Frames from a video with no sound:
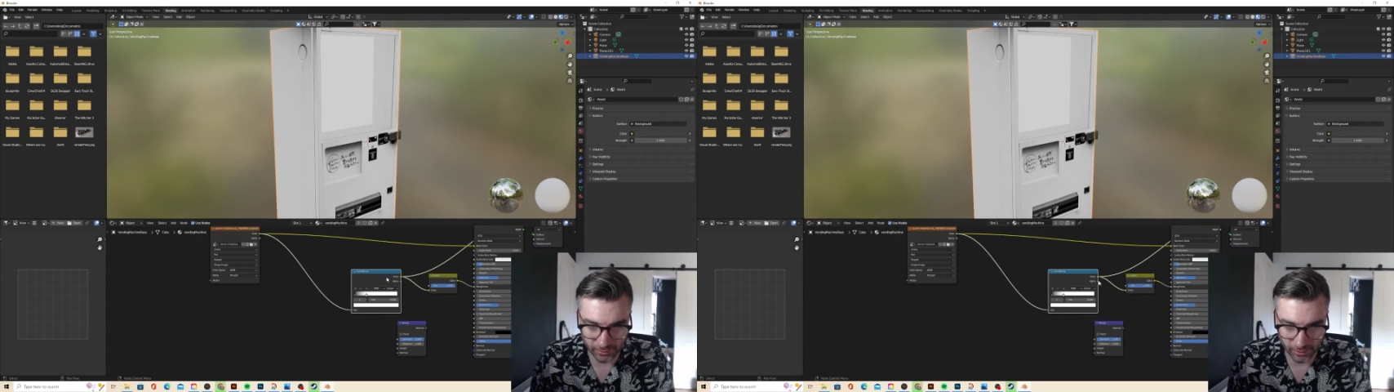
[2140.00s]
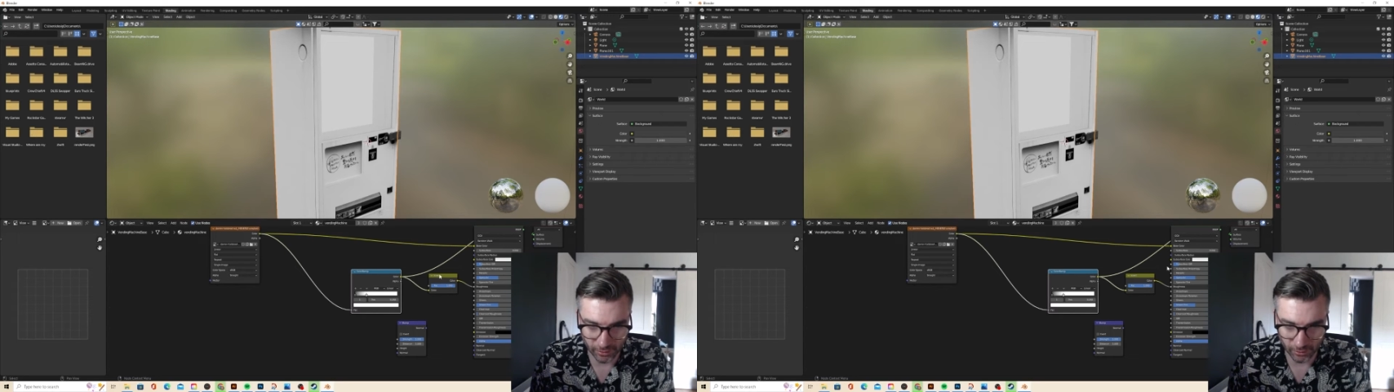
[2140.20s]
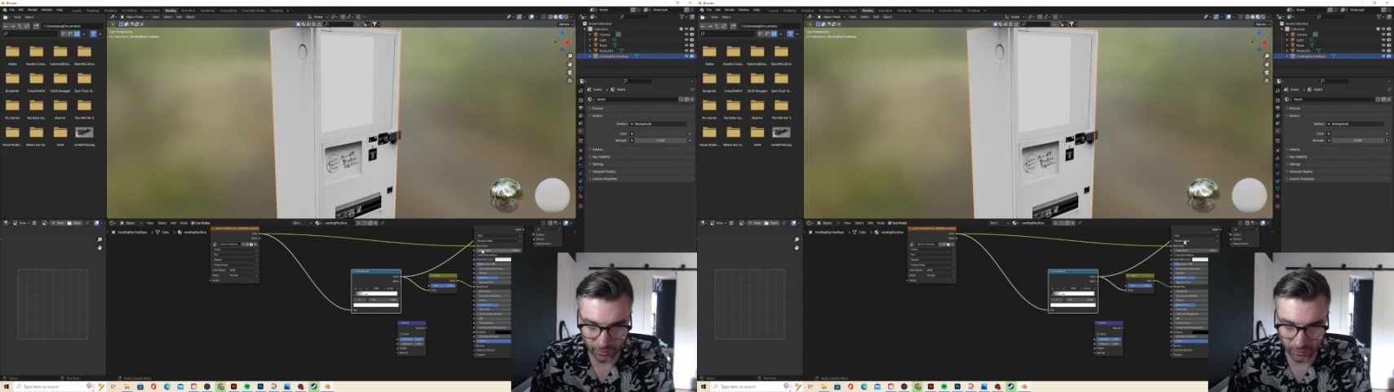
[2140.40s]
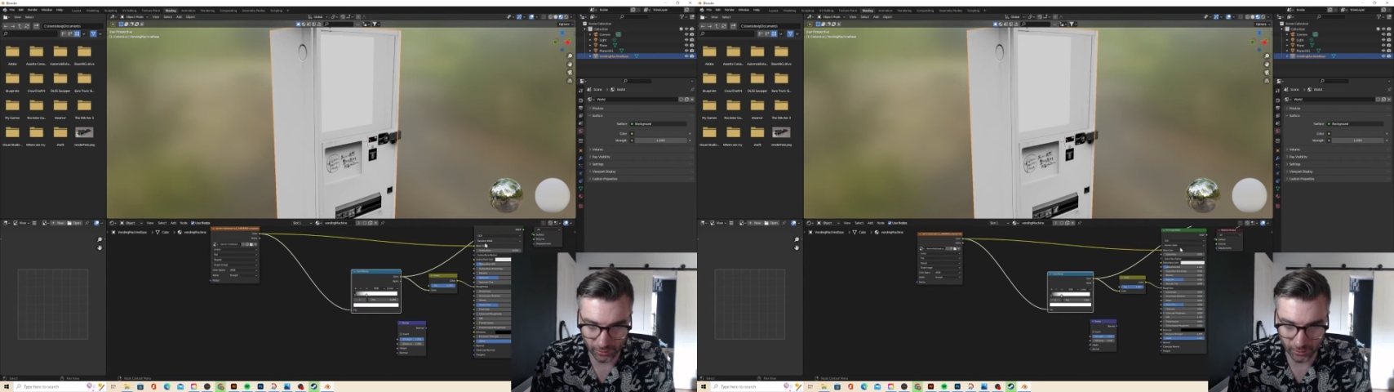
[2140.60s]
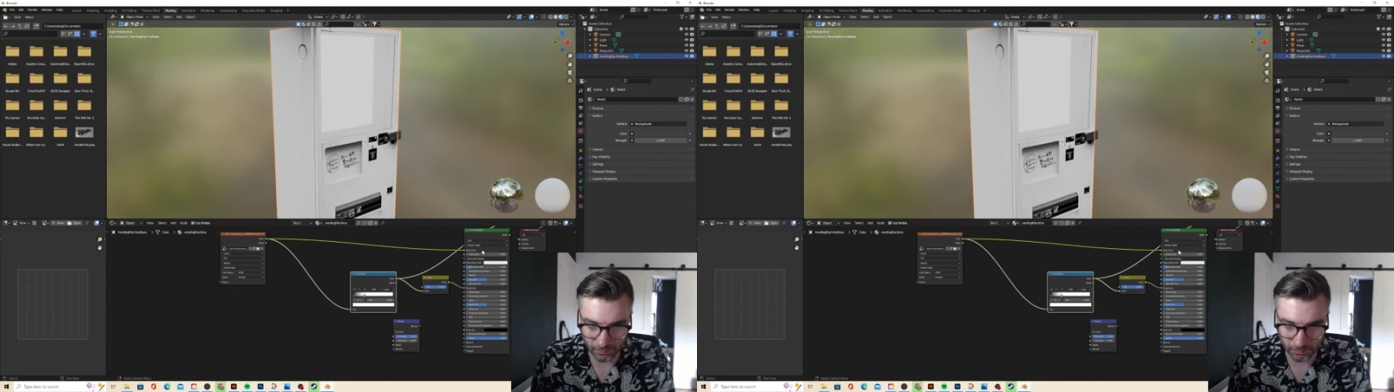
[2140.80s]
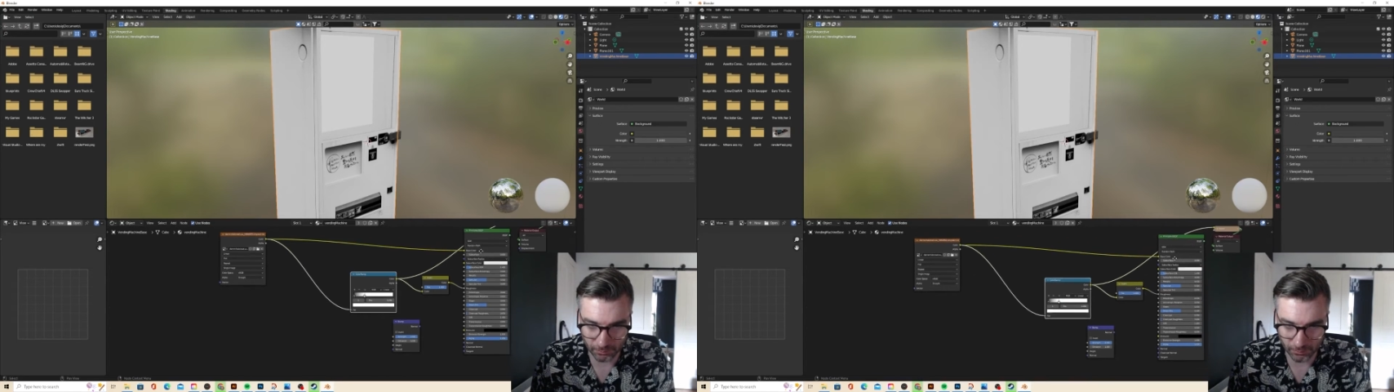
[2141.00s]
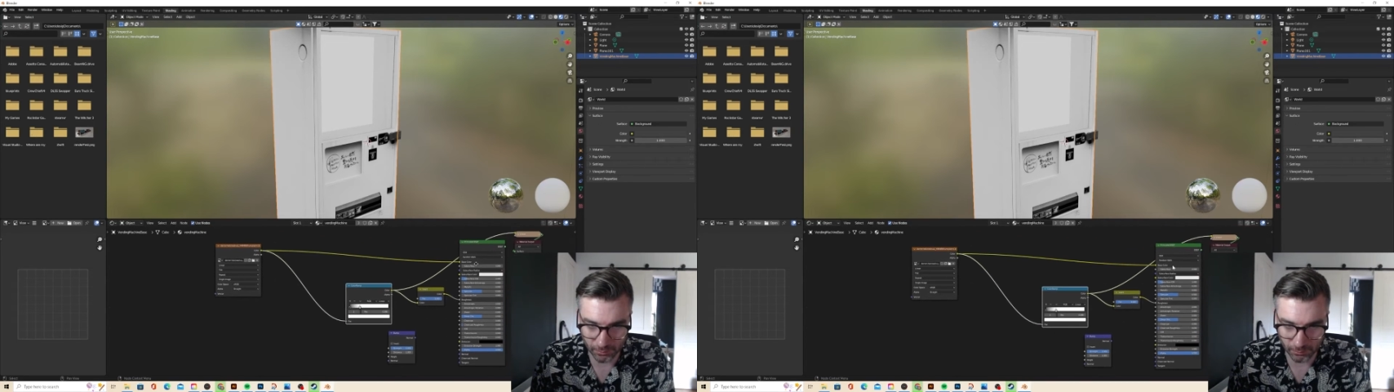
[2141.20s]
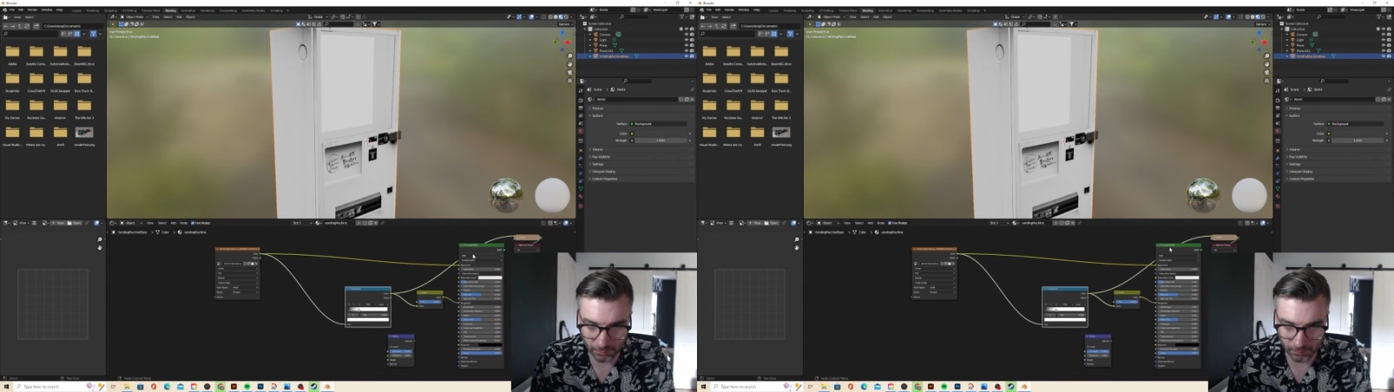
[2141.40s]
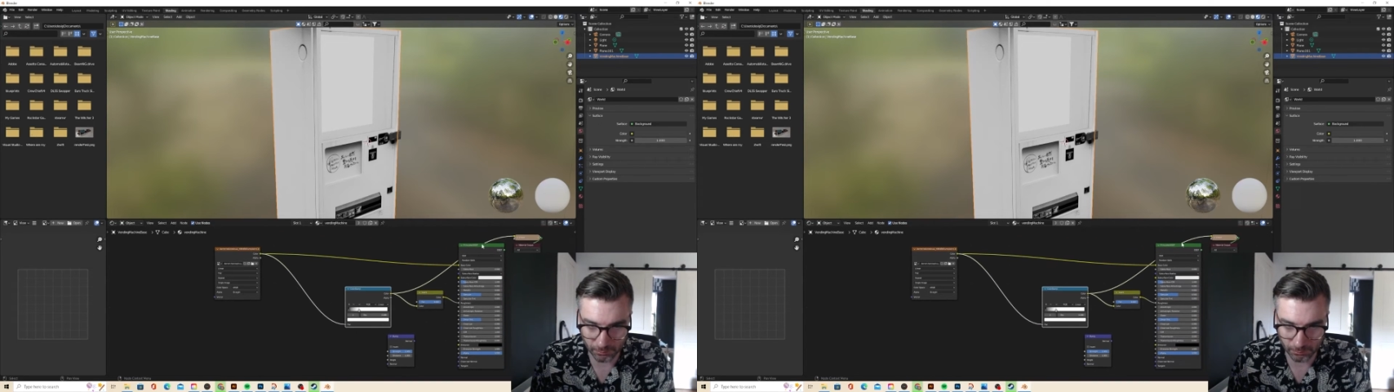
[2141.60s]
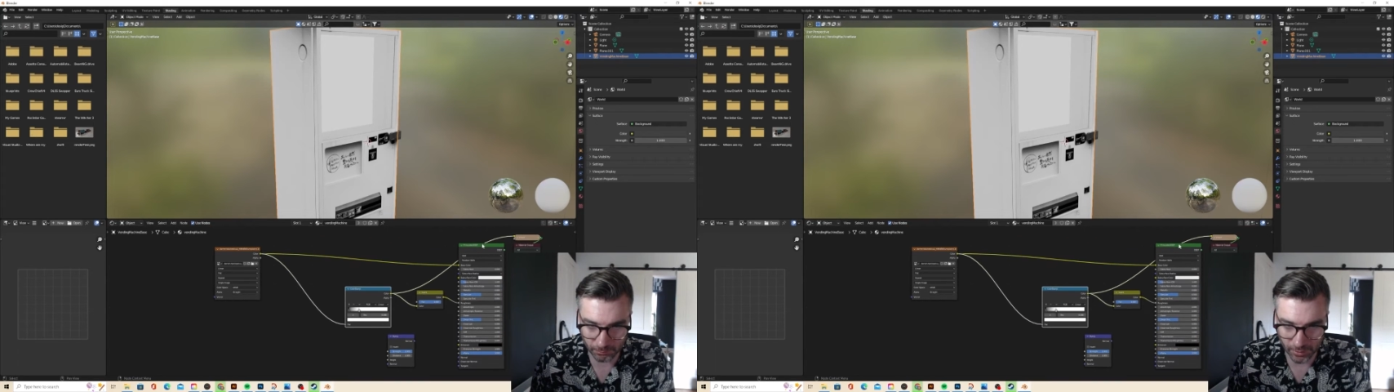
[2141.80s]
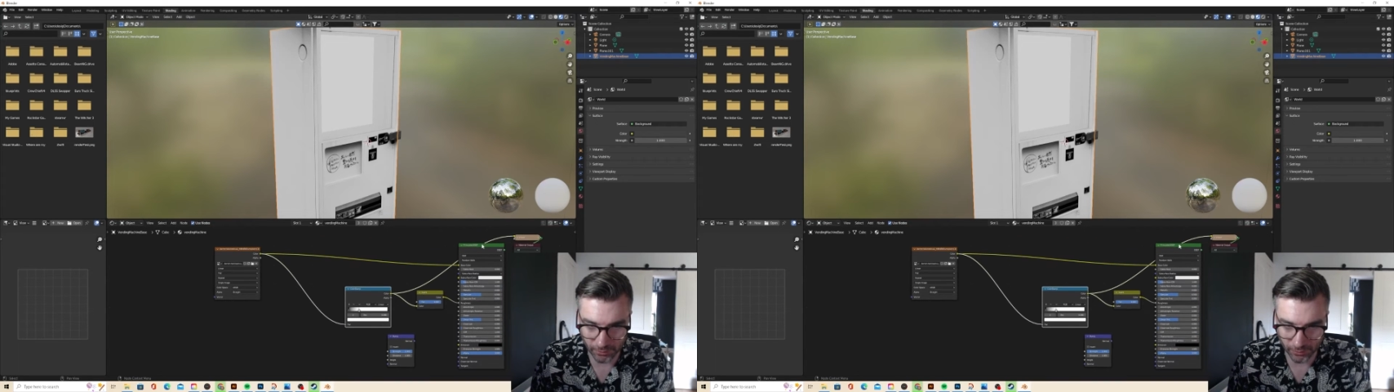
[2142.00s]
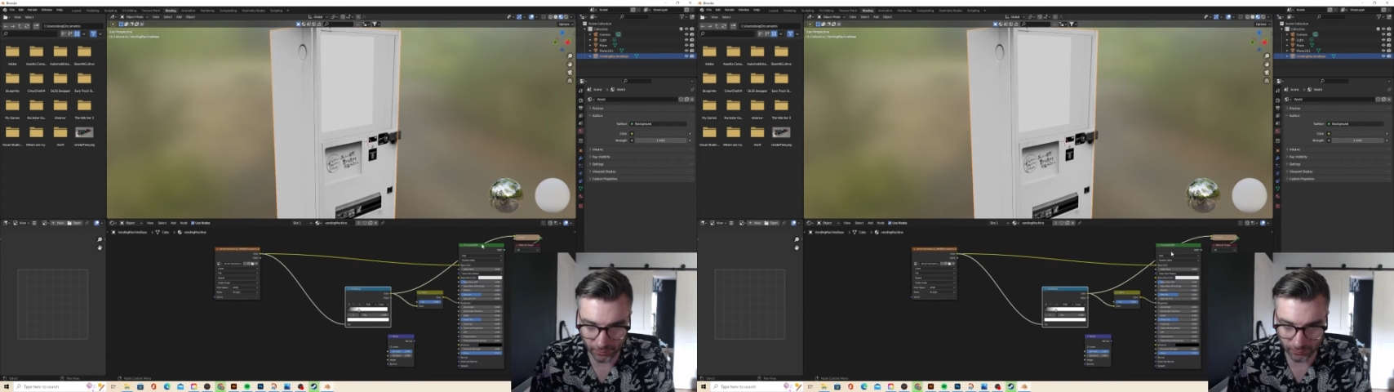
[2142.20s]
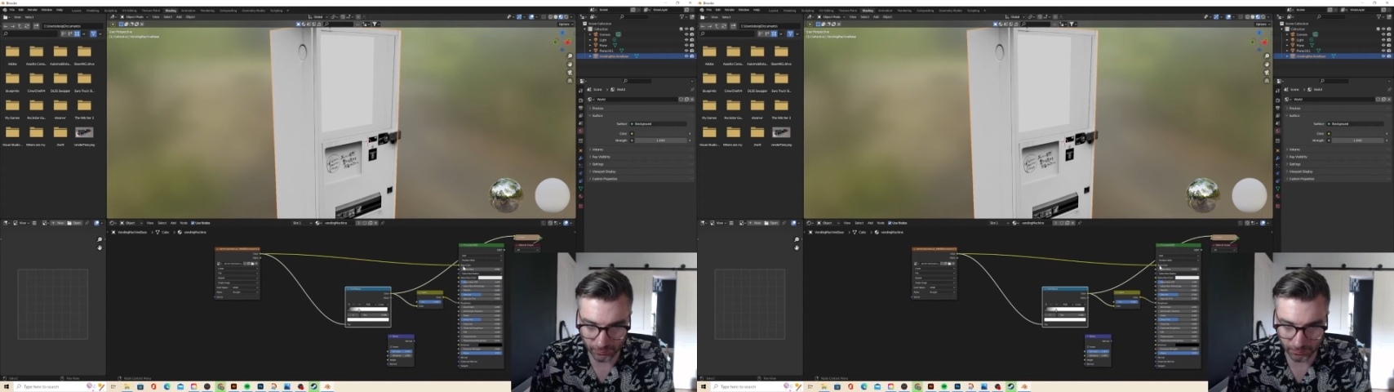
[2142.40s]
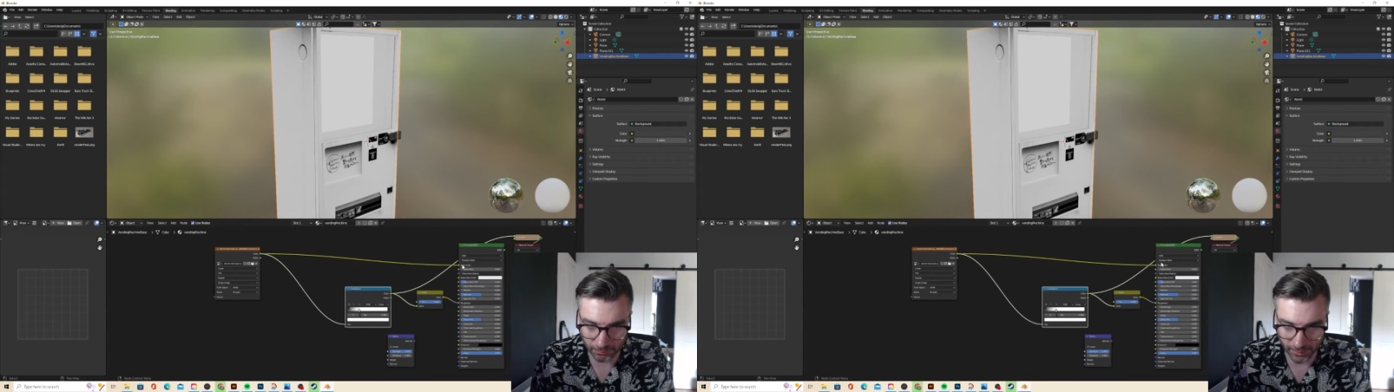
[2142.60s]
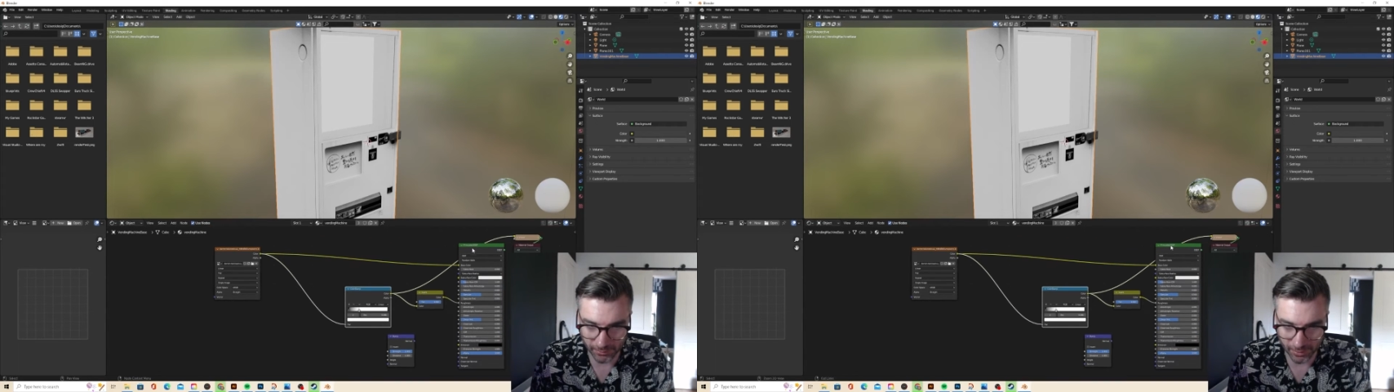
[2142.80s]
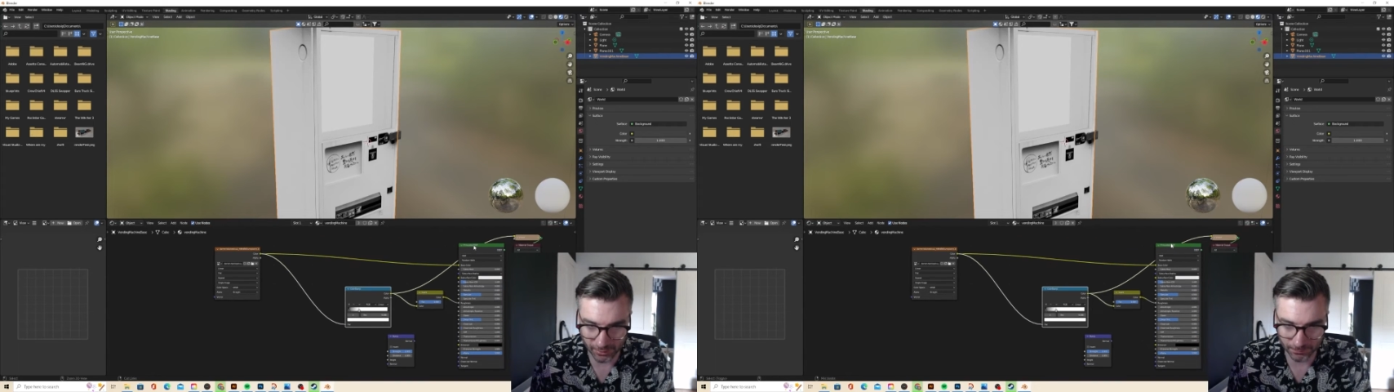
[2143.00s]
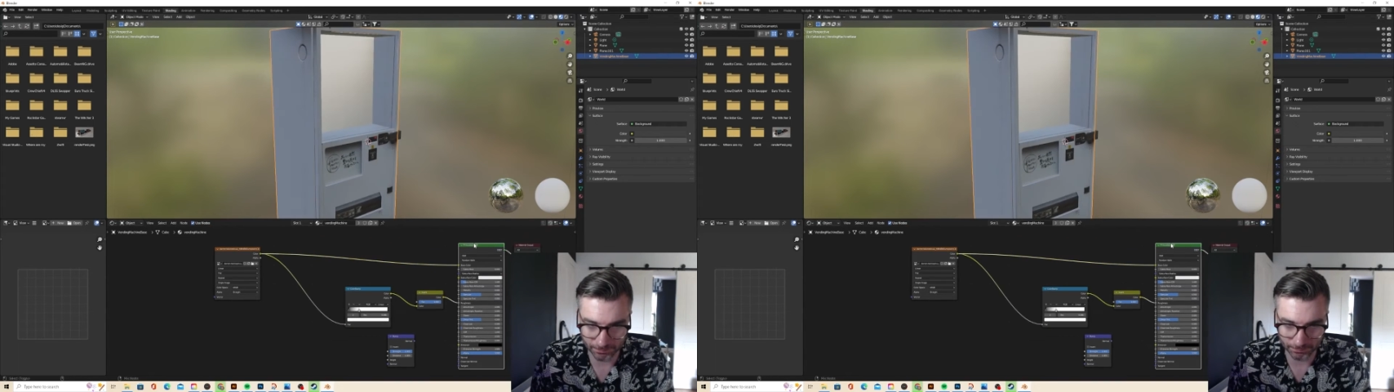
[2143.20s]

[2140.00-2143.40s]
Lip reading: your default base color.